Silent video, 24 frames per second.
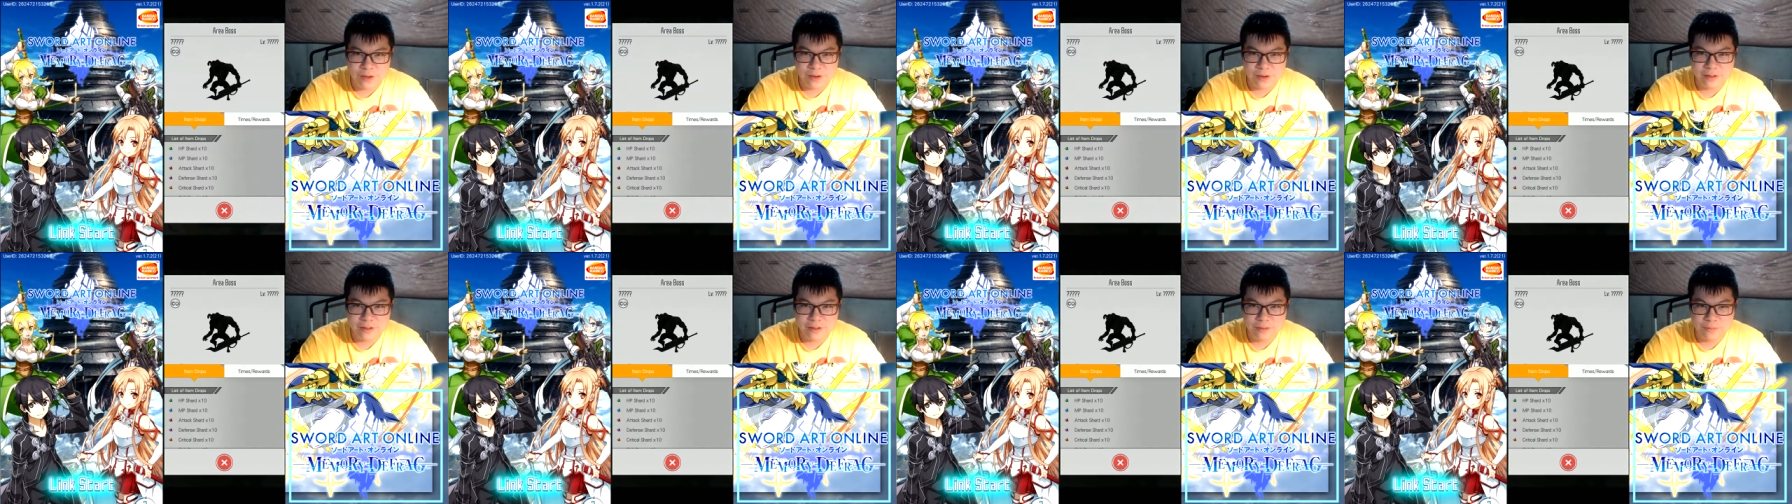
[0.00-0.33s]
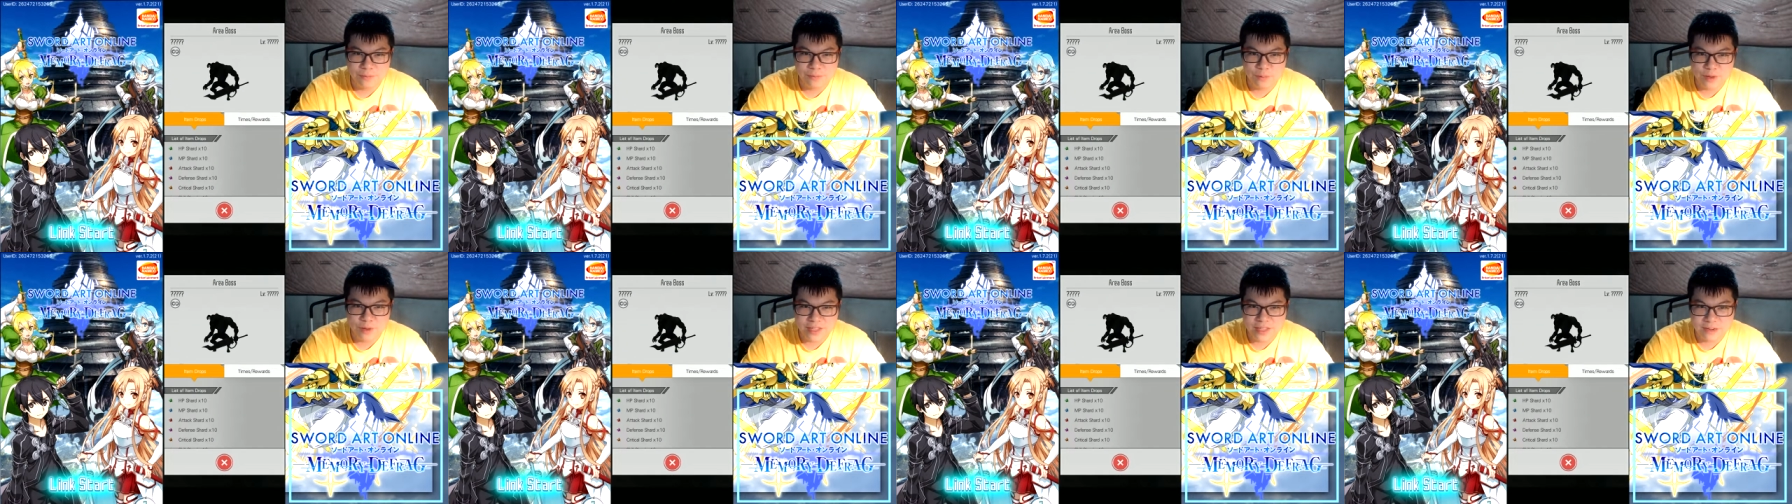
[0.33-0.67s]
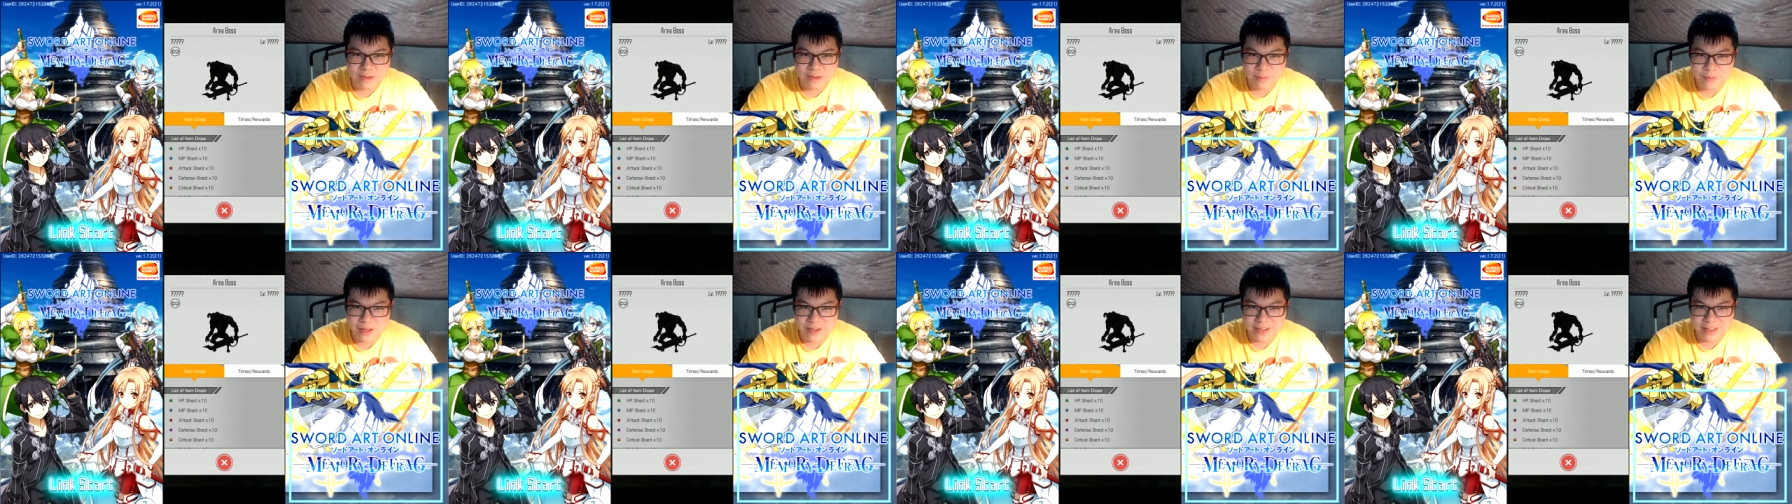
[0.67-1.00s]
him without
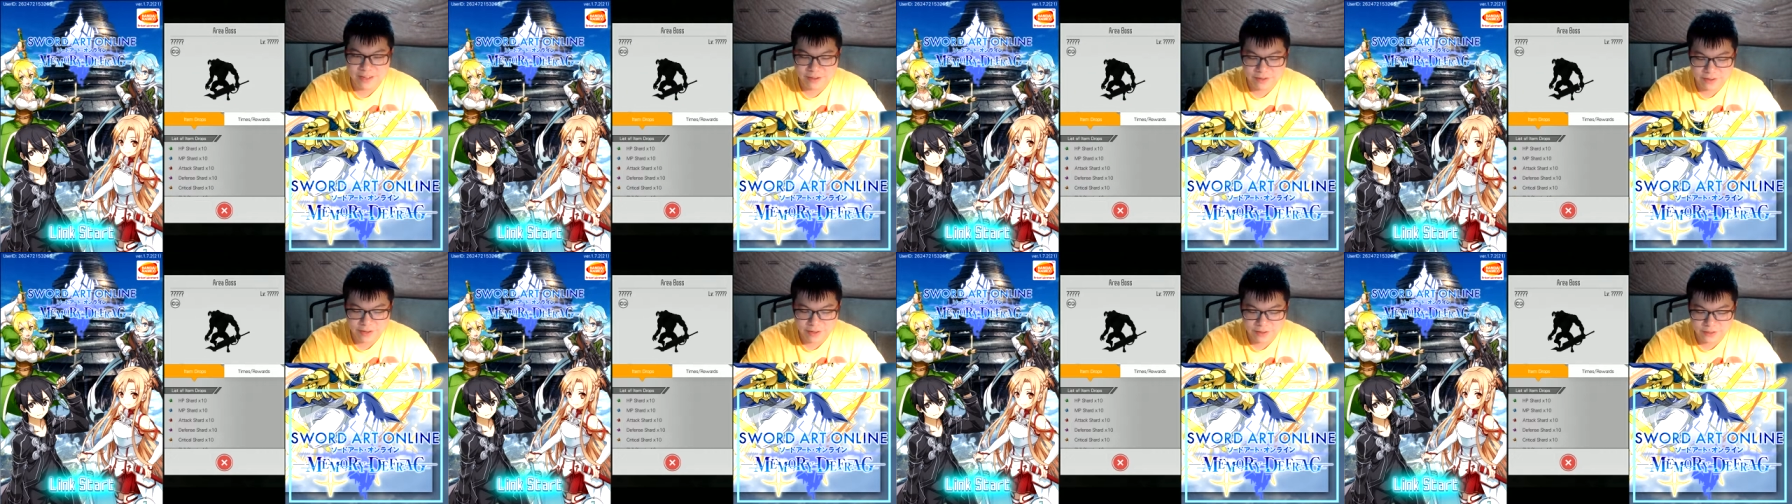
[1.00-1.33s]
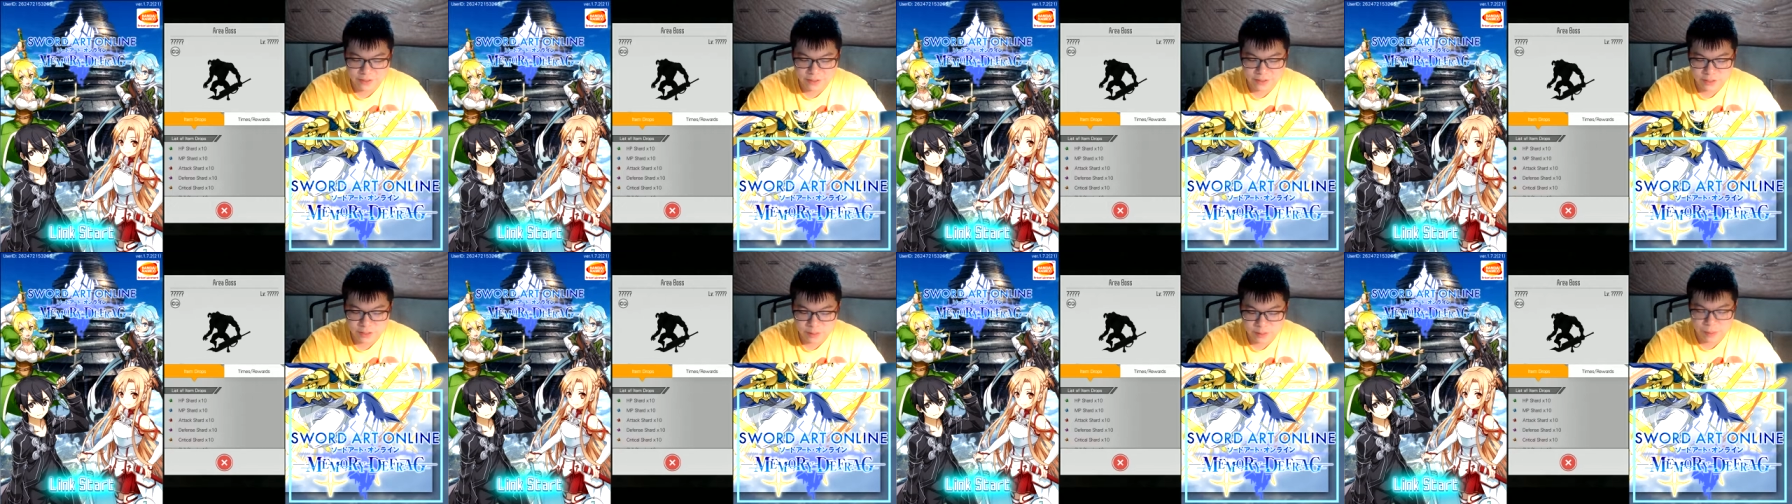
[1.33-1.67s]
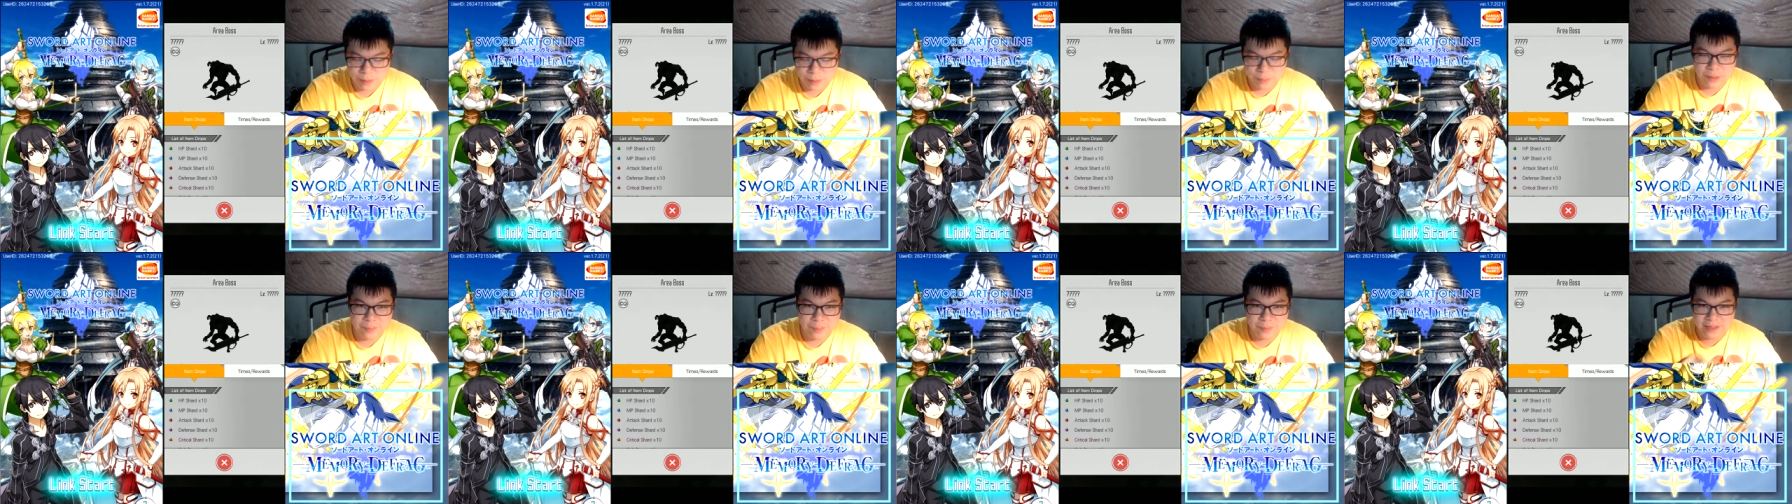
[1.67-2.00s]
a mitigator character just
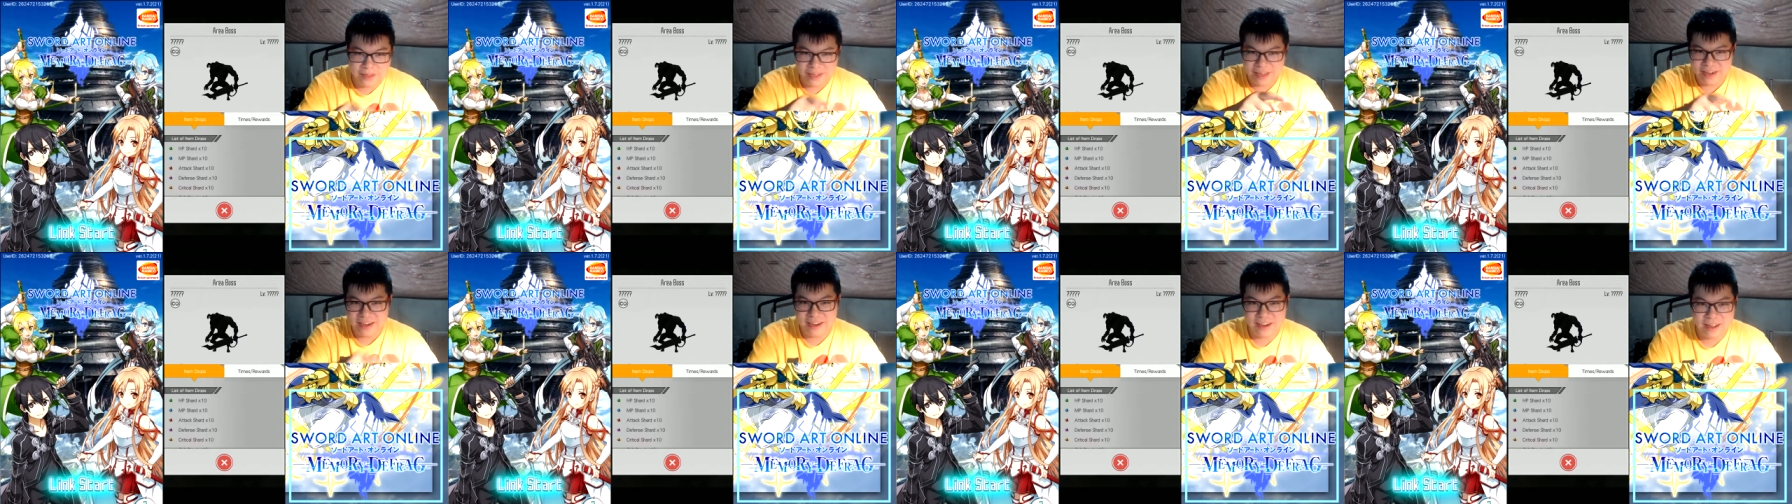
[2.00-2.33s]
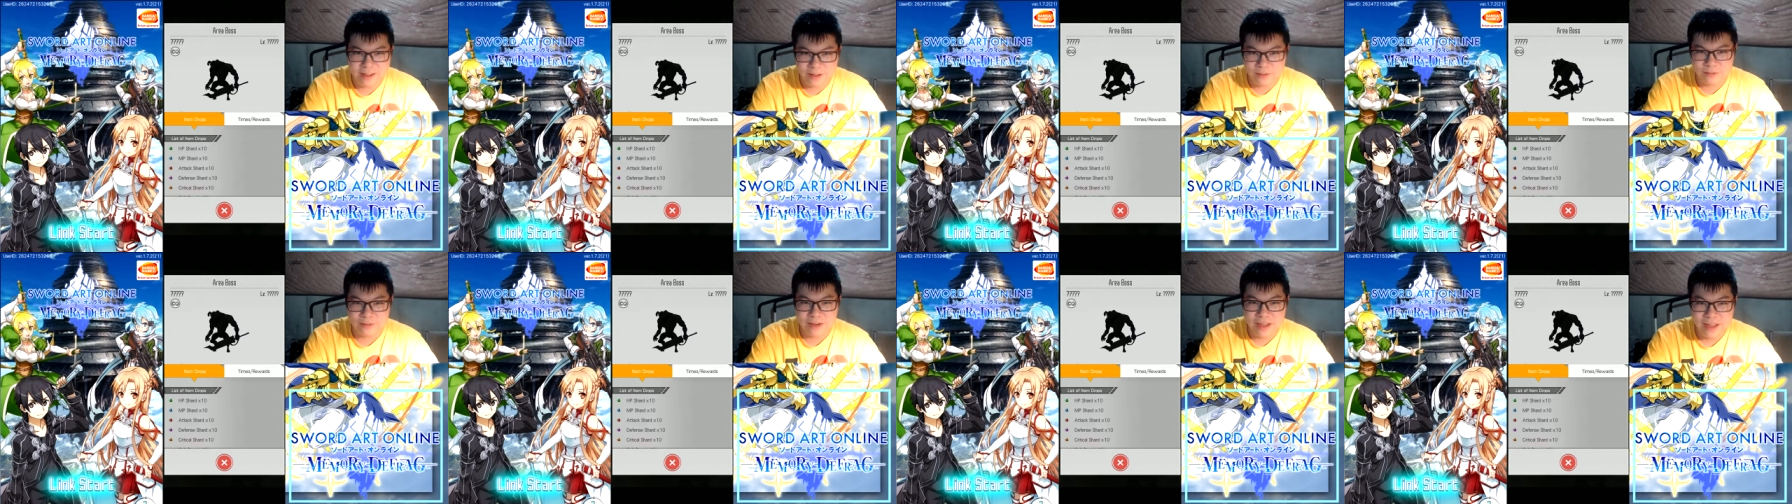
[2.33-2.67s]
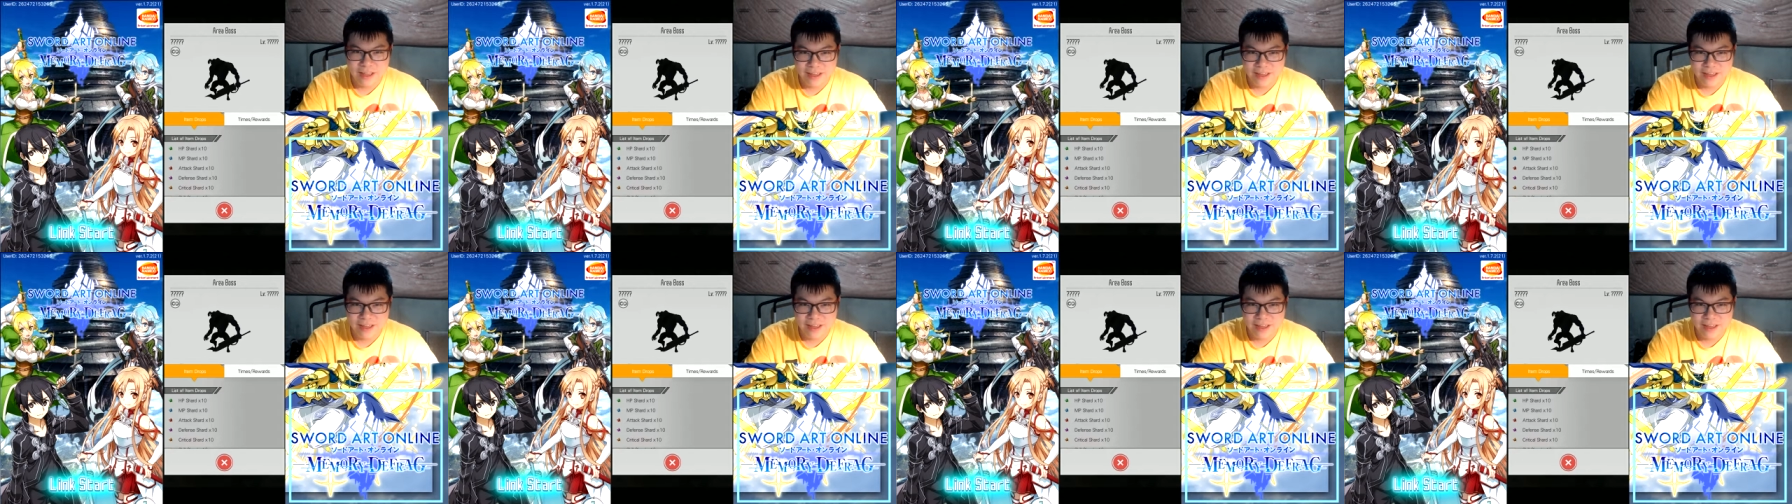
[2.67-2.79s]
by popping in and out.